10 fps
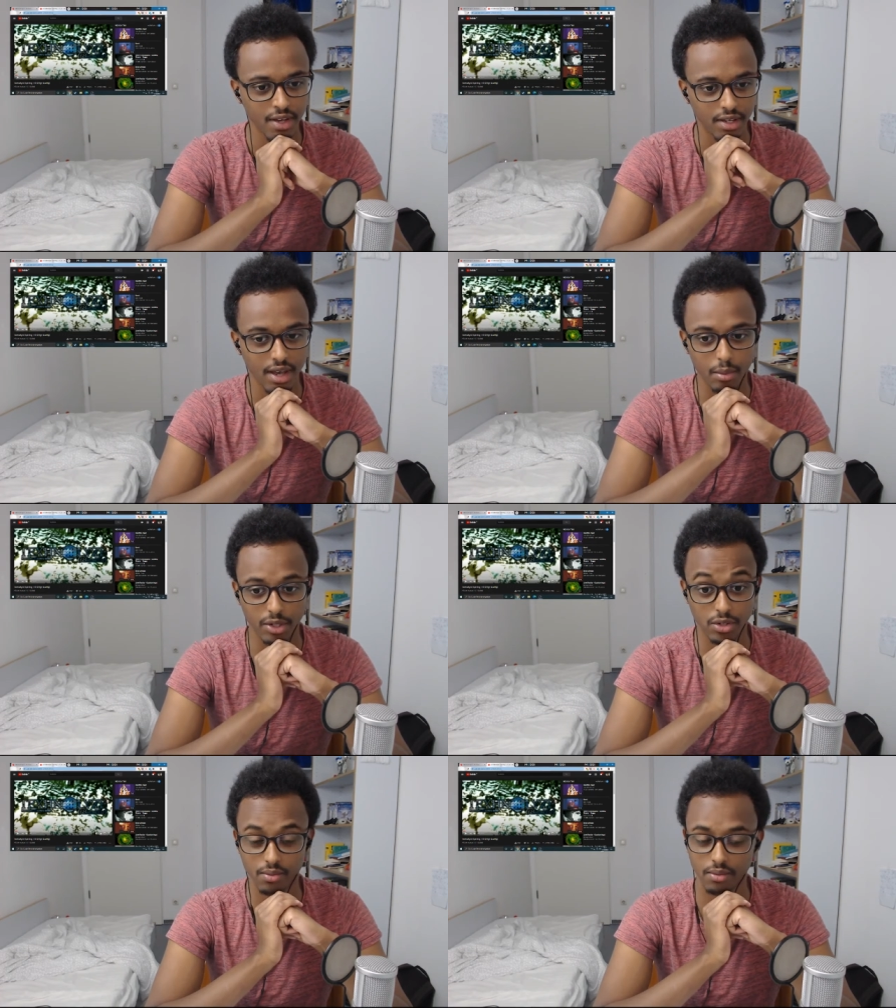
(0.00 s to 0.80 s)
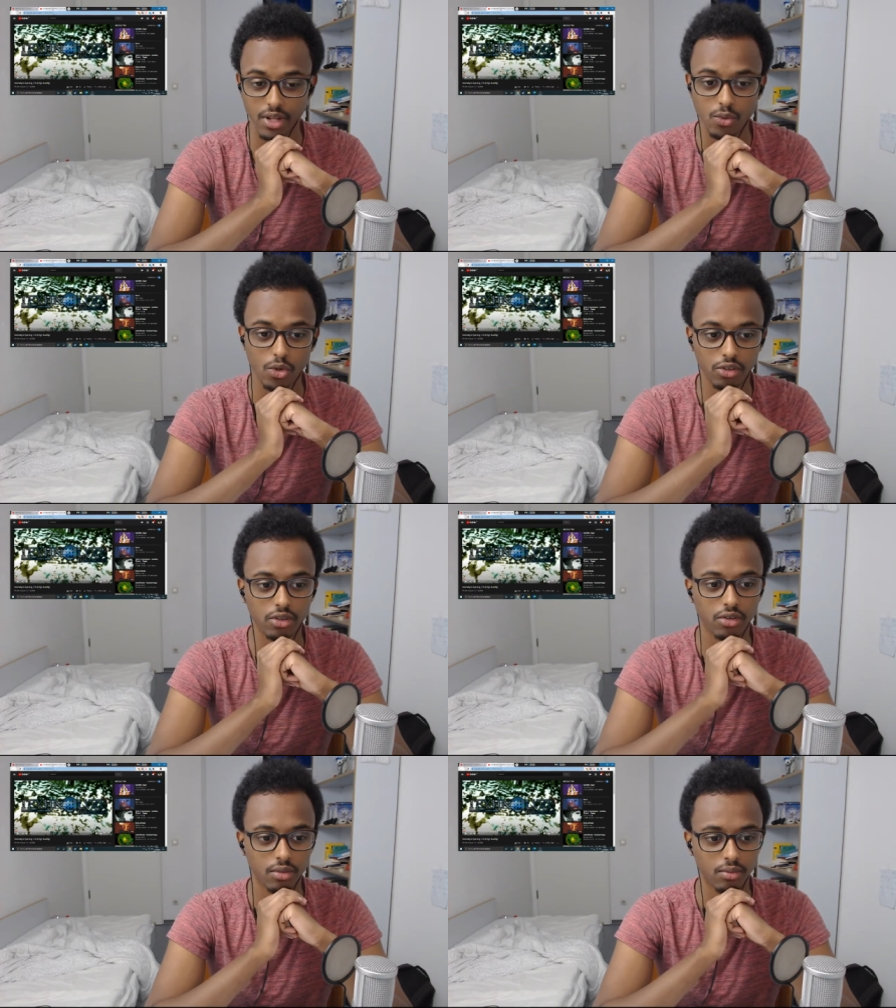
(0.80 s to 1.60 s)
Yeah, but that
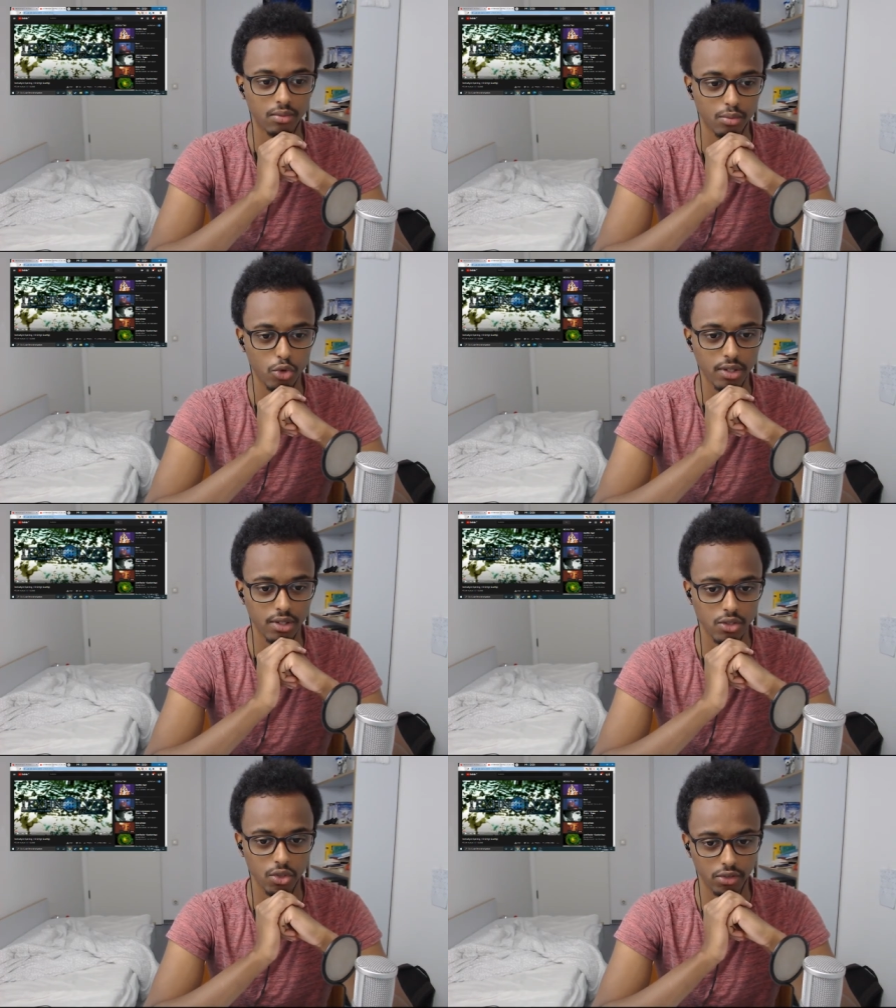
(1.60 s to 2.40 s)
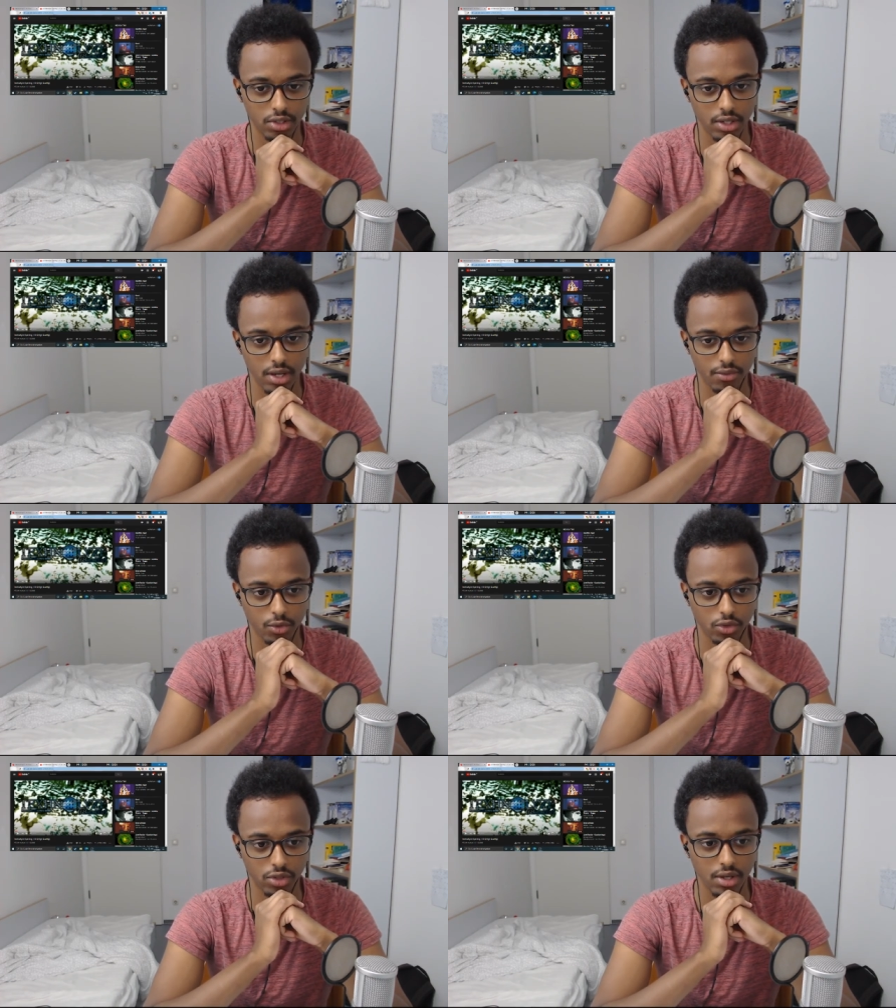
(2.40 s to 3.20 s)
was pretty interesting, I have
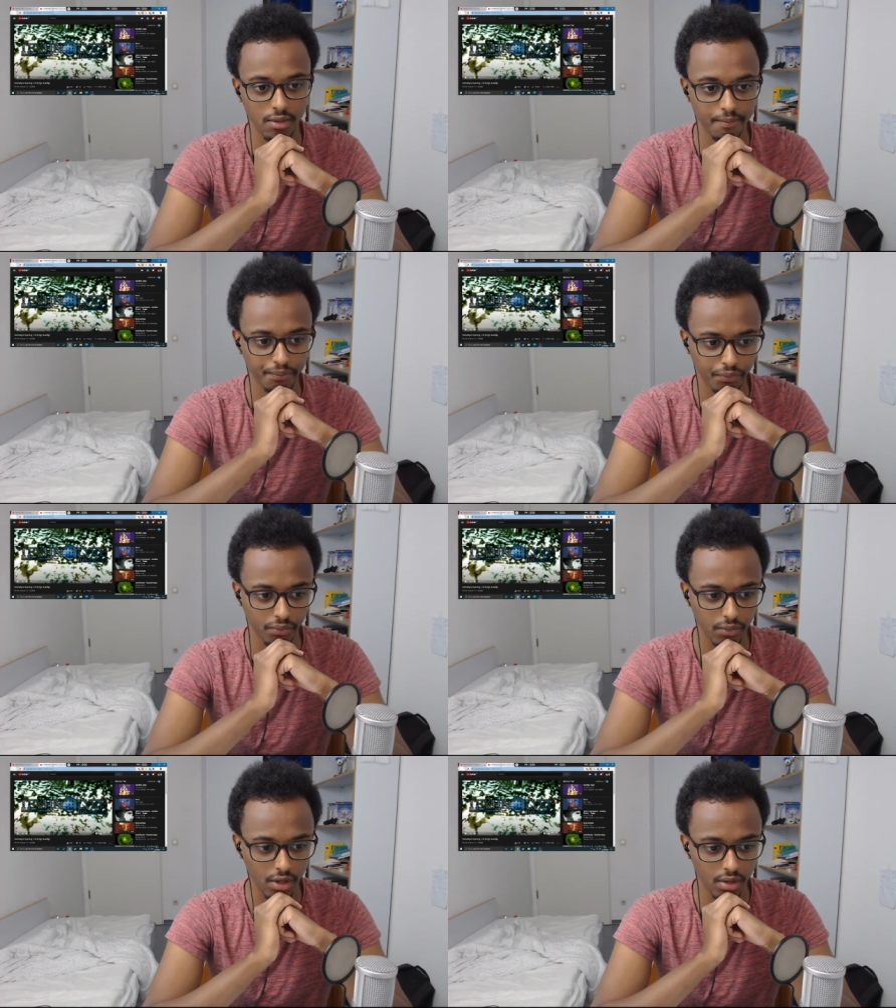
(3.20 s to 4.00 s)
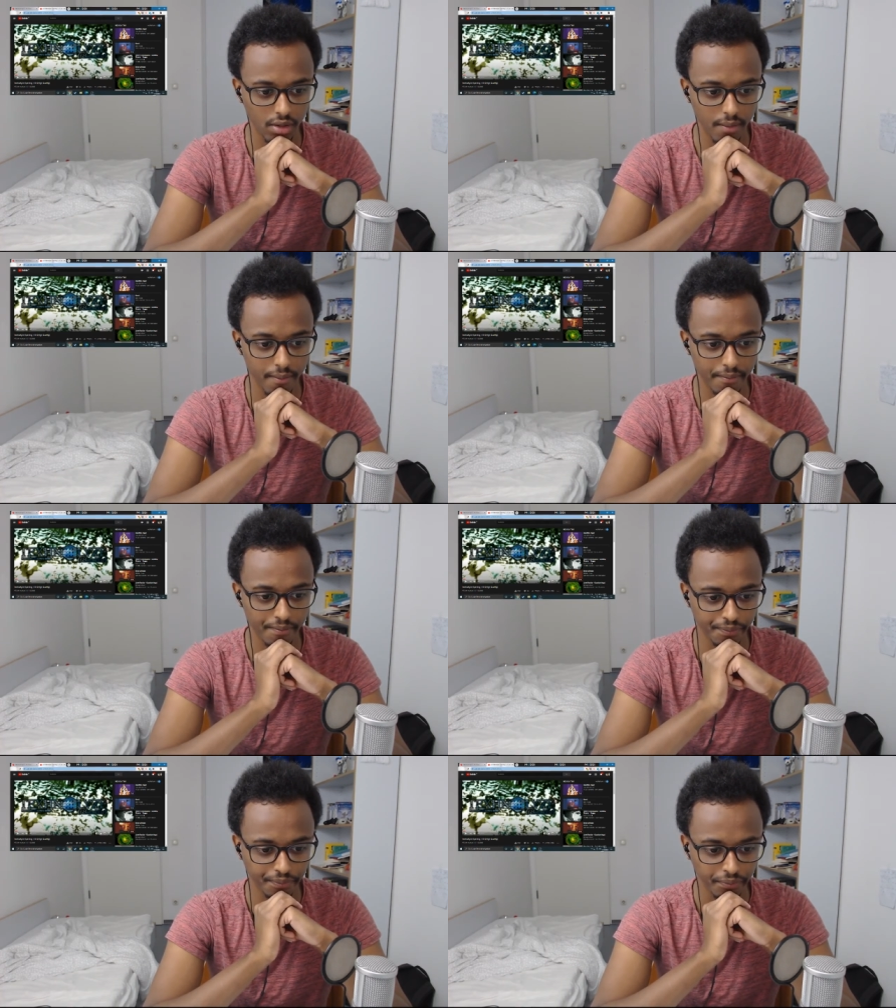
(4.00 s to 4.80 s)
to say. Um,
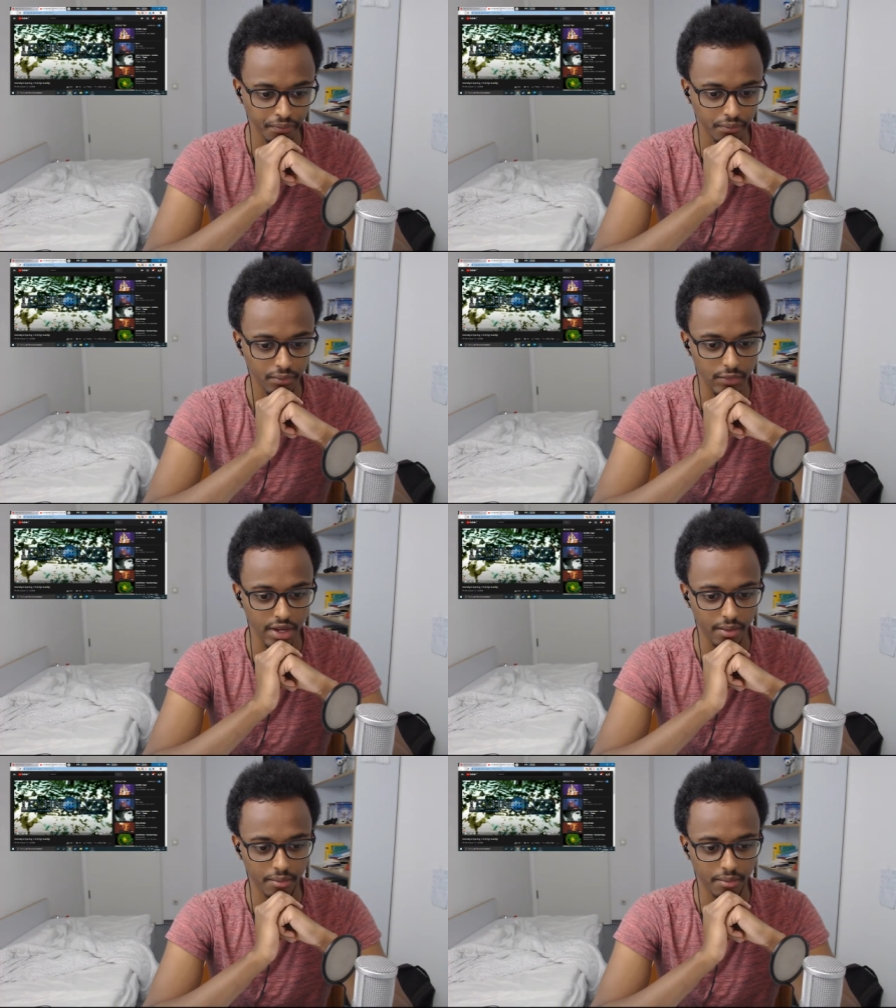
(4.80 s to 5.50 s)
yeah,